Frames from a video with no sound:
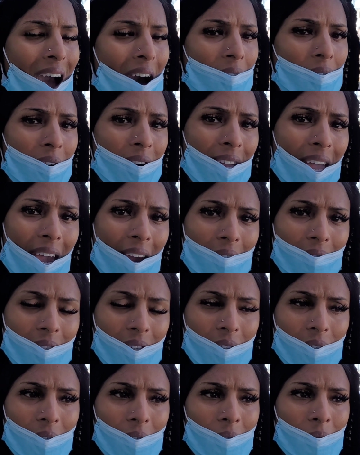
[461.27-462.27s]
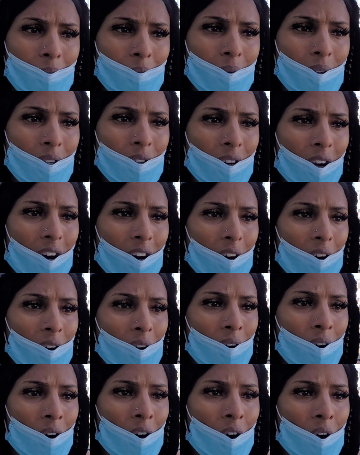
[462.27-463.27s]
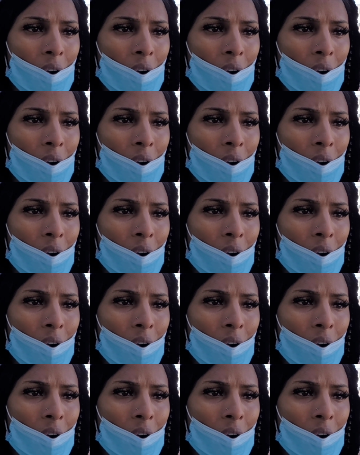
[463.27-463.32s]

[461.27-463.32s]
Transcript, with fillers: I forgave them, you know,